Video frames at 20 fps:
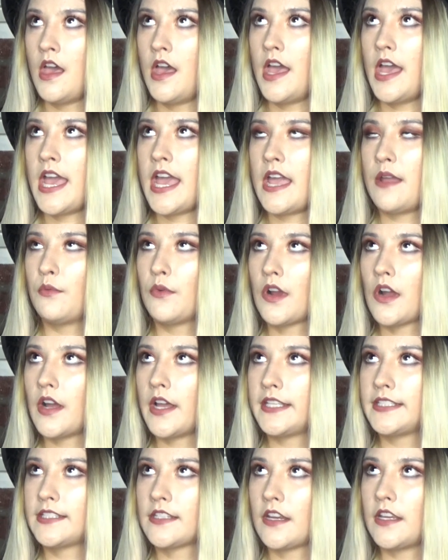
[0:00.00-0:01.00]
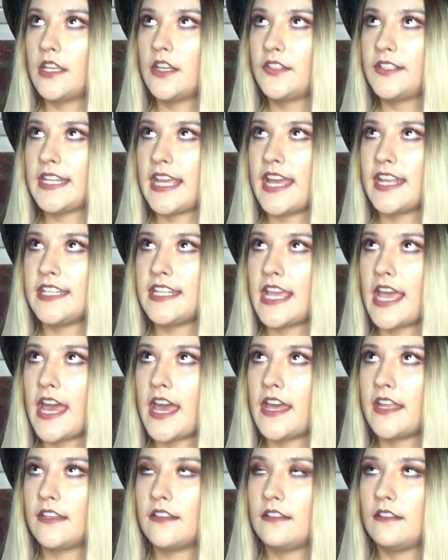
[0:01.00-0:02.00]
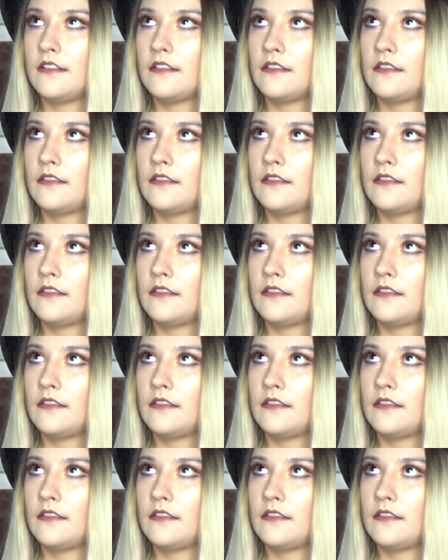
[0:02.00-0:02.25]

Hey, Royce, are you dead yet?